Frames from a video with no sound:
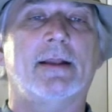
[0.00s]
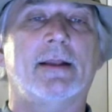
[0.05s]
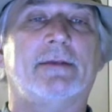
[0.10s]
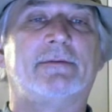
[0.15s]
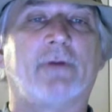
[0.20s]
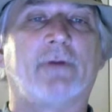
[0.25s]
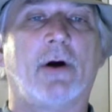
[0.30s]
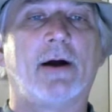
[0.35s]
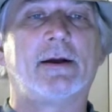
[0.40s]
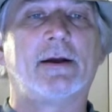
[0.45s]

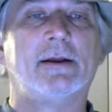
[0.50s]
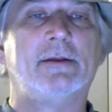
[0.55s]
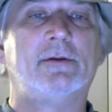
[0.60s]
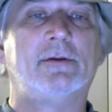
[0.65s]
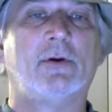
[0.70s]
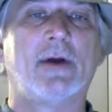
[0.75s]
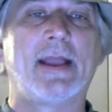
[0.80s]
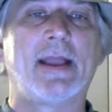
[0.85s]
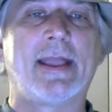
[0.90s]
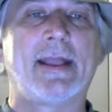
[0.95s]
So I'm going to
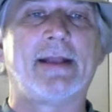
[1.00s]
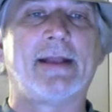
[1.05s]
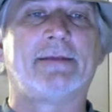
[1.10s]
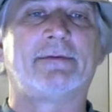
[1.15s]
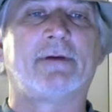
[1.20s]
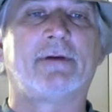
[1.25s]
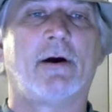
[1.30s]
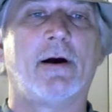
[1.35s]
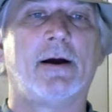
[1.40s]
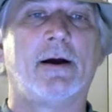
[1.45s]
do a
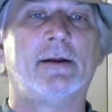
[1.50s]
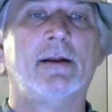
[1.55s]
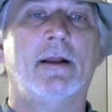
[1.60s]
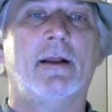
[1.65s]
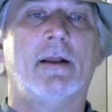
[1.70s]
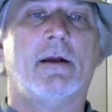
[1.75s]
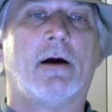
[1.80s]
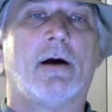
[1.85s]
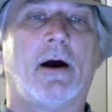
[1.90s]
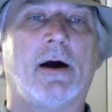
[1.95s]
hands-on
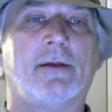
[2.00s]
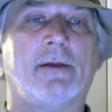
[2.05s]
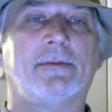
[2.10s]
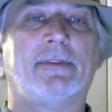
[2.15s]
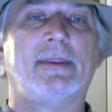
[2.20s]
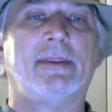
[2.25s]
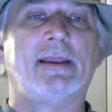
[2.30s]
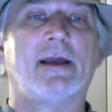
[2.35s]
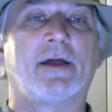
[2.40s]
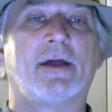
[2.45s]

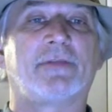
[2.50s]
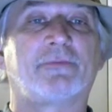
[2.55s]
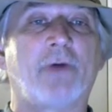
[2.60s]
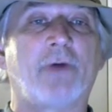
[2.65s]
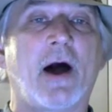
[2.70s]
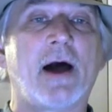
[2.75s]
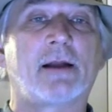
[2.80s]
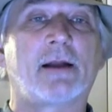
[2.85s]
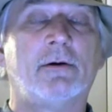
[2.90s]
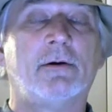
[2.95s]
on the
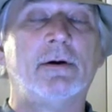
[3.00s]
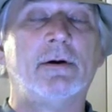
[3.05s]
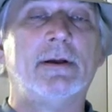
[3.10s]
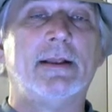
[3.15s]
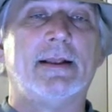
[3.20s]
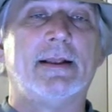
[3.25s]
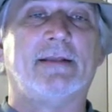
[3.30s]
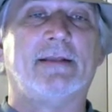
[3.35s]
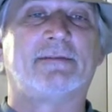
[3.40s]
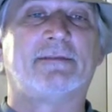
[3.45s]
throttle,
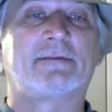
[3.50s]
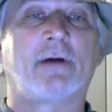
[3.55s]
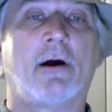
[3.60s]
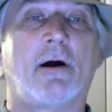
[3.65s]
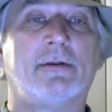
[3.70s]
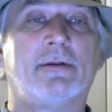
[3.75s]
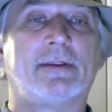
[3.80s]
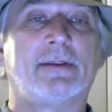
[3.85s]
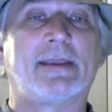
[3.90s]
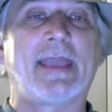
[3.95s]

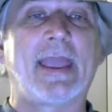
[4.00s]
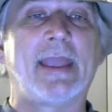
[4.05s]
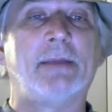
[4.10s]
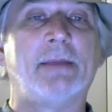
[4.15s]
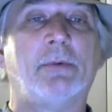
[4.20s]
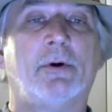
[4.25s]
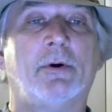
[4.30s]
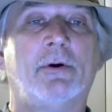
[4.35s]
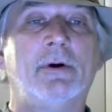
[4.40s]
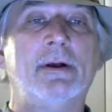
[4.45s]
installing the
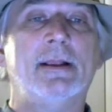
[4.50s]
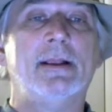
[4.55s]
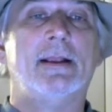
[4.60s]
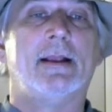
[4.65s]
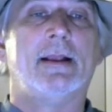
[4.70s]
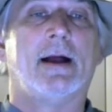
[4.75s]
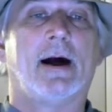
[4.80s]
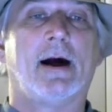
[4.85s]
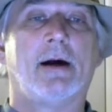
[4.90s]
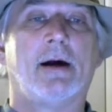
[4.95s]
cable,
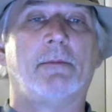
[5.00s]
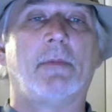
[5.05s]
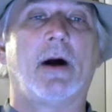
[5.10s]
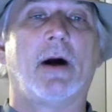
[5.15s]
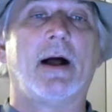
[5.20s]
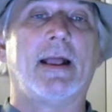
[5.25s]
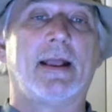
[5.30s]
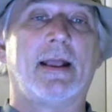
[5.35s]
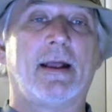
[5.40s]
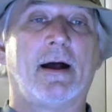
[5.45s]

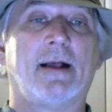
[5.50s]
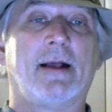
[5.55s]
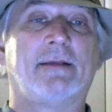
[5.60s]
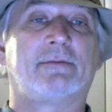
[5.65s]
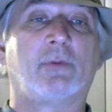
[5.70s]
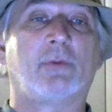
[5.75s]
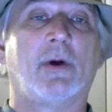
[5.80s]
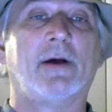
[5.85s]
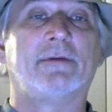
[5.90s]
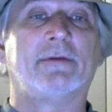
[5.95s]

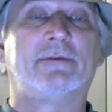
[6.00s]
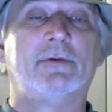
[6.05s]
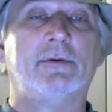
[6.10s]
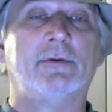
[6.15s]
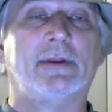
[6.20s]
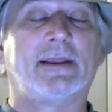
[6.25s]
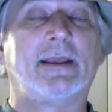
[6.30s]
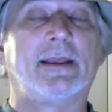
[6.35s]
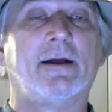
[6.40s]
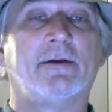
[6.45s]
as well as
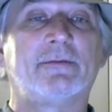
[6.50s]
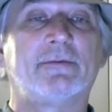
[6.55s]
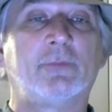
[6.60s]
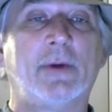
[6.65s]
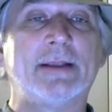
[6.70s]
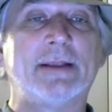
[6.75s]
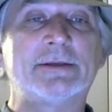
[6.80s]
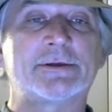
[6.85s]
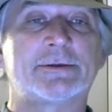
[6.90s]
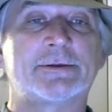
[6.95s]
doing the kill
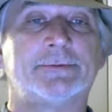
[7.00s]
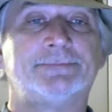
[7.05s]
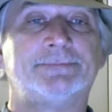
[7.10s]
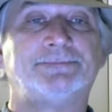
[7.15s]
switch,